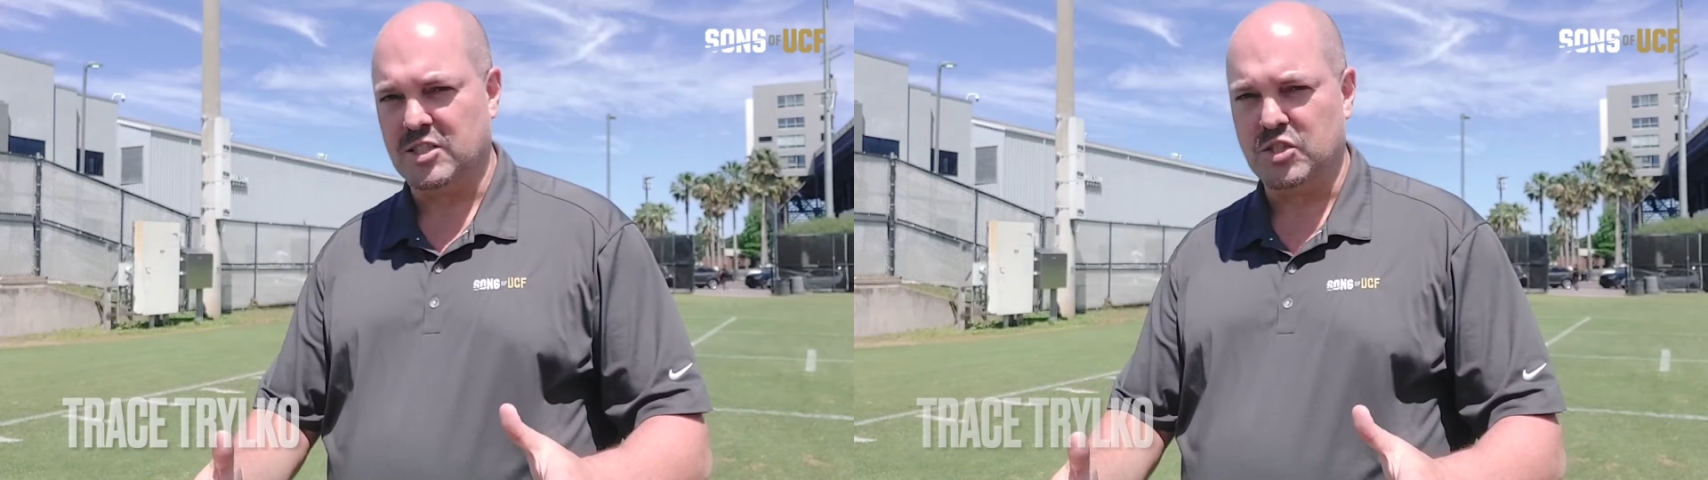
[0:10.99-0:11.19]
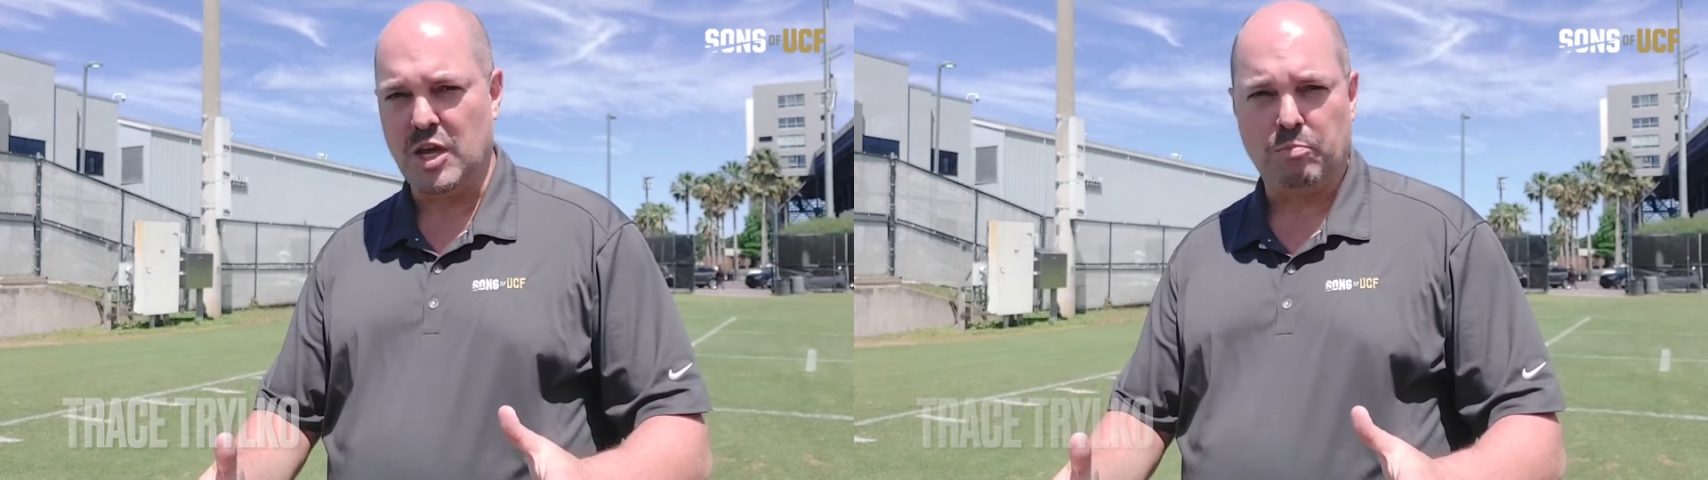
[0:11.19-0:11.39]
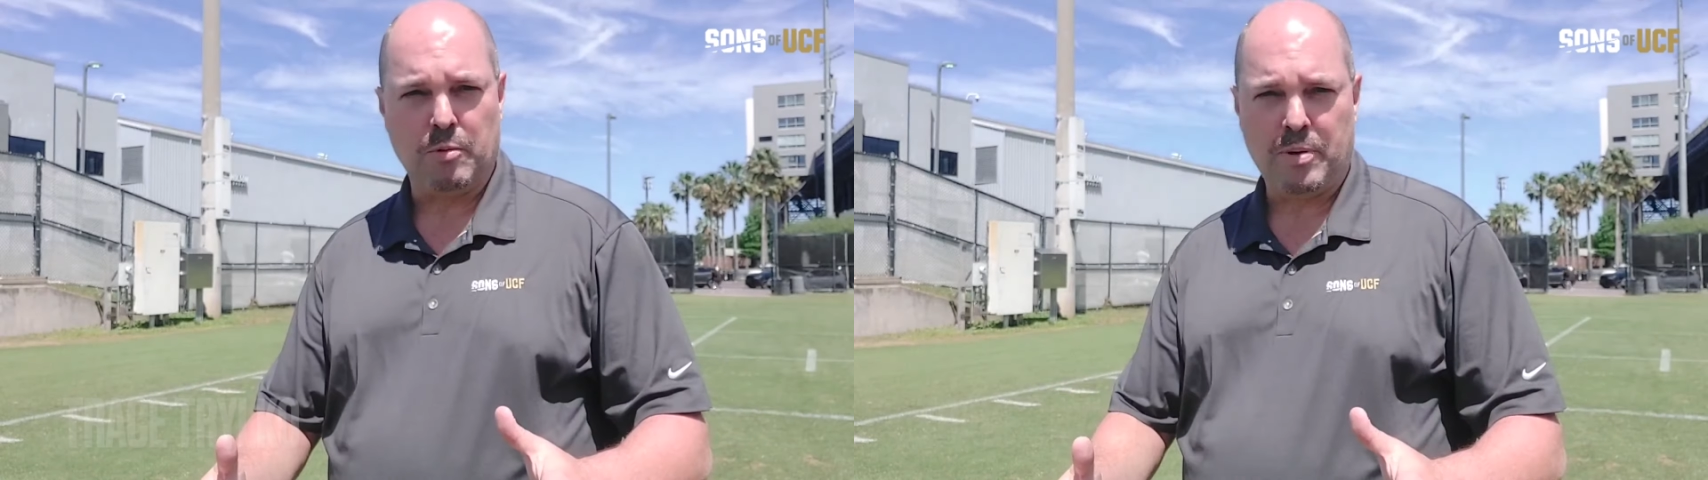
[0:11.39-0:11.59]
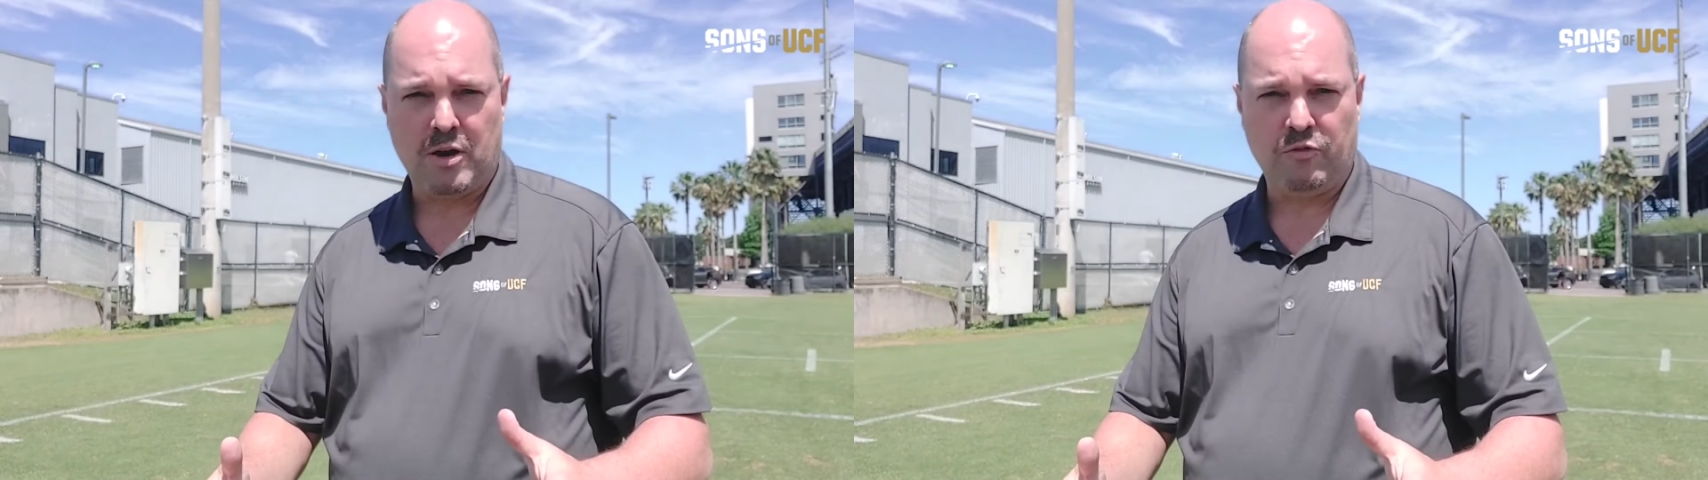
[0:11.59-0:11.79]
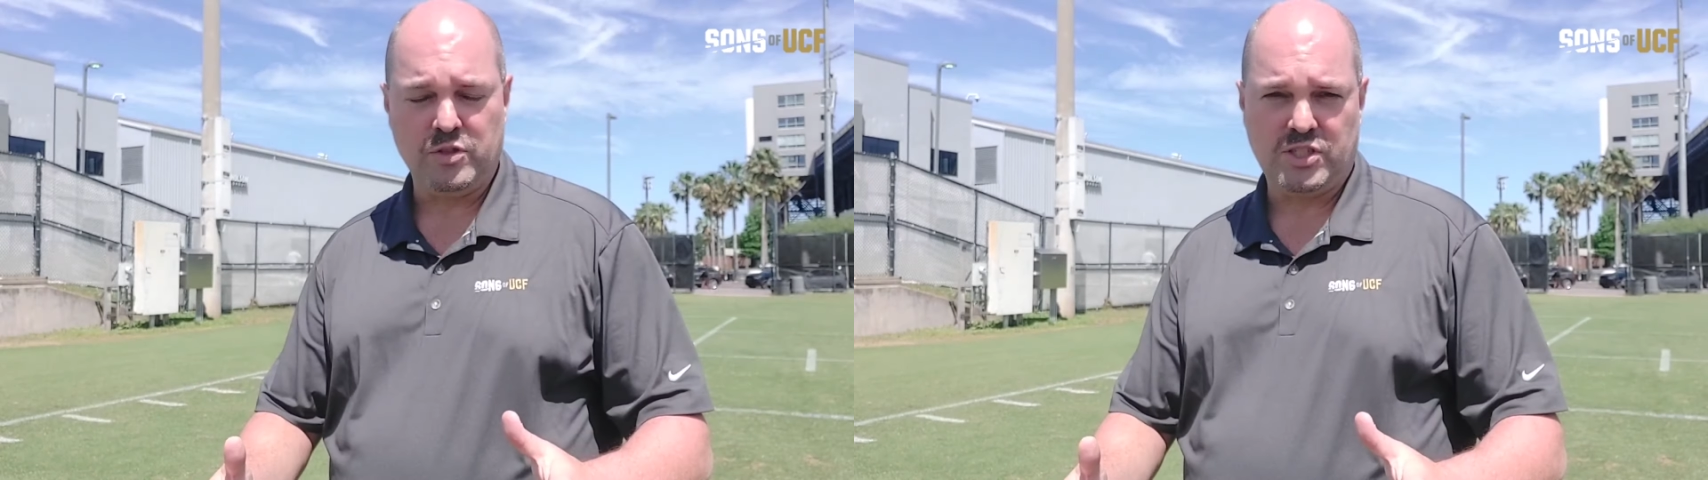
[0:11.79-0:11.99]
as they
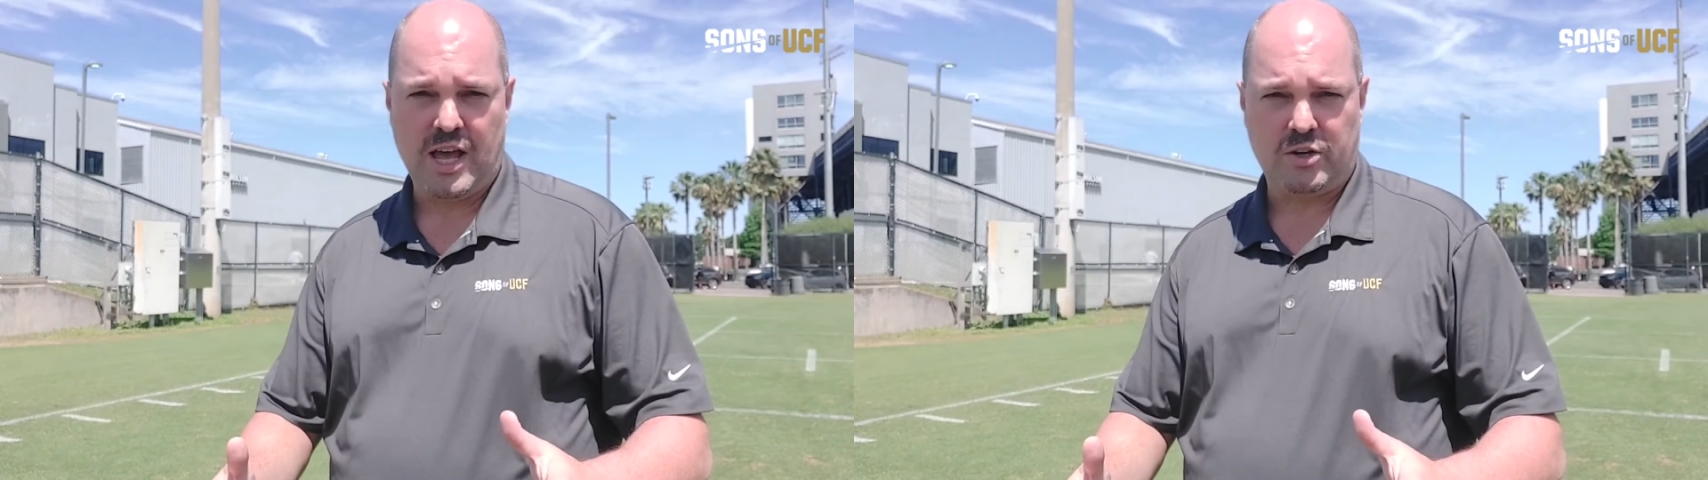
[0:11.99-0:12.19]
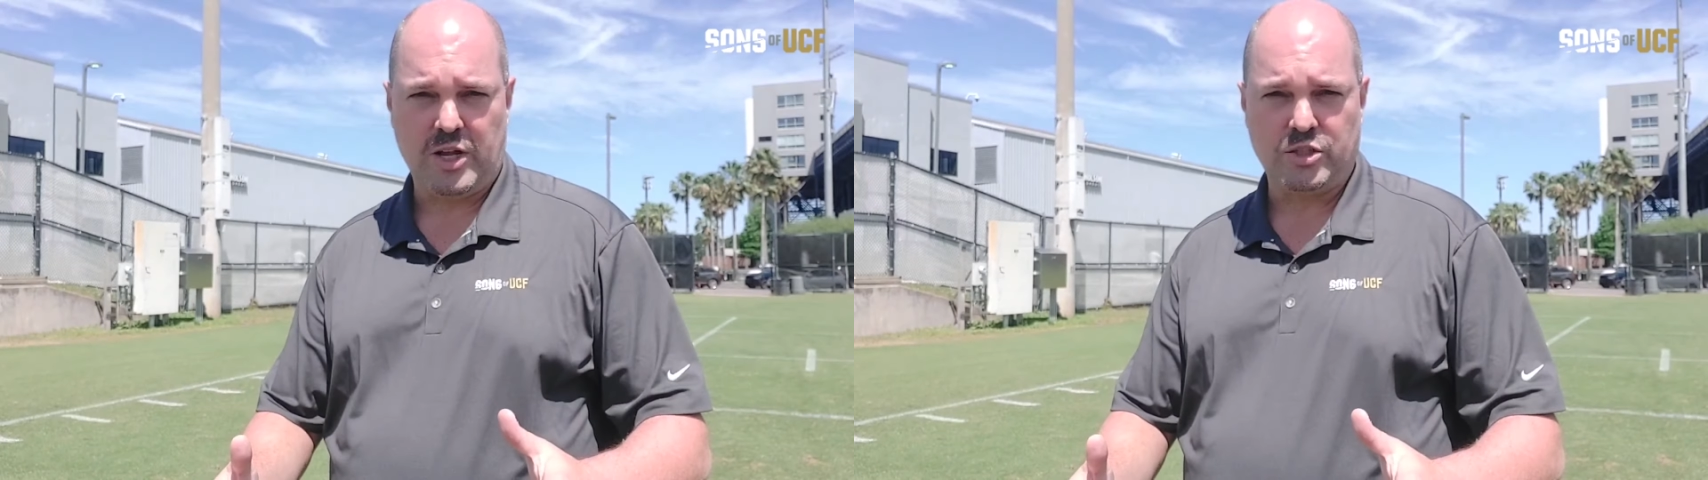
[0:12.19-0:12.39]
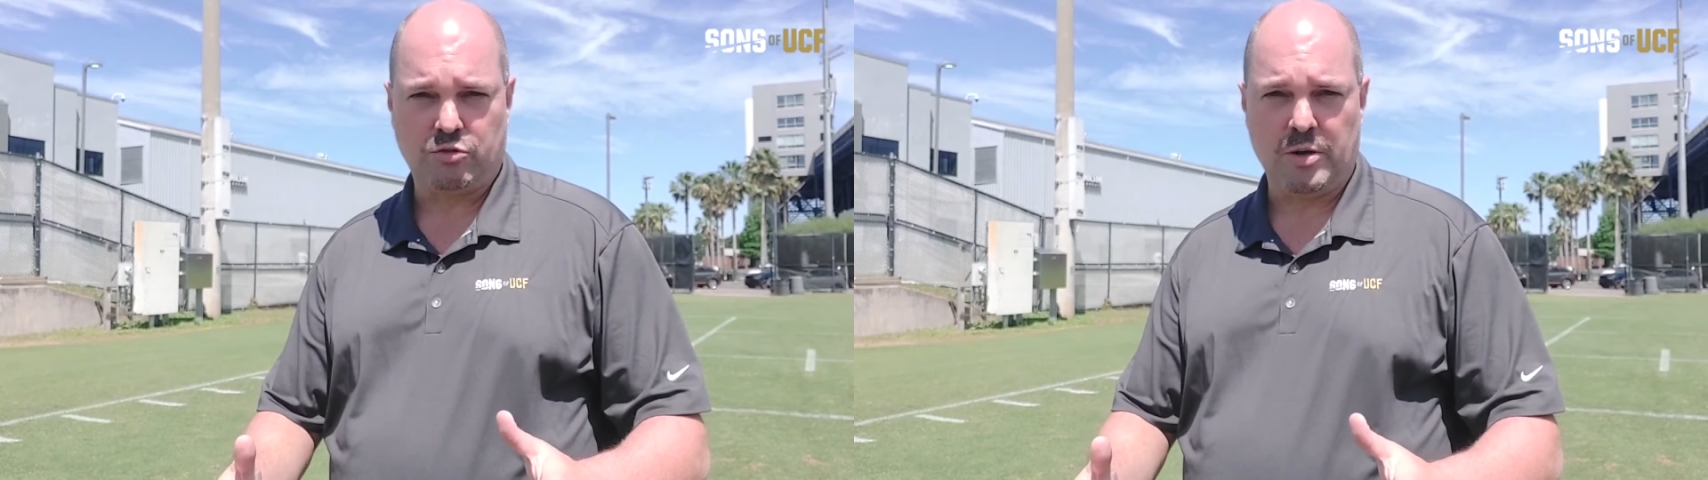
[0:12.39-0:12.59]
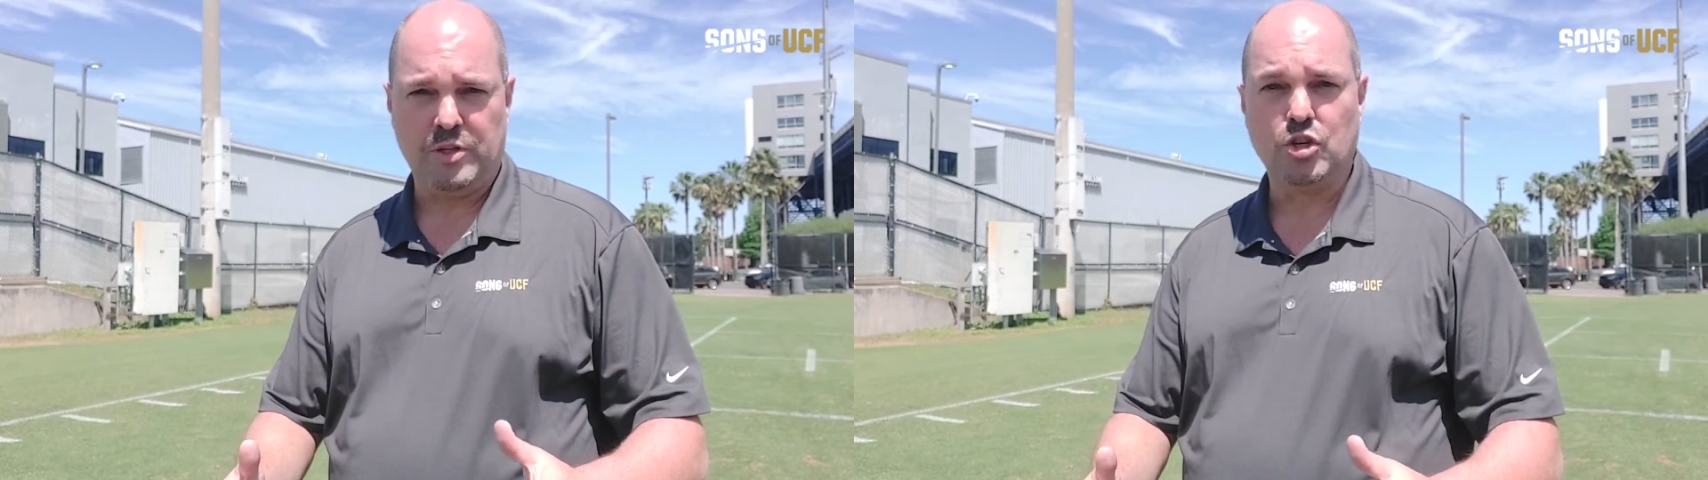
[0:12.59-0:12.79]
prepare for Saturday's scrimmage.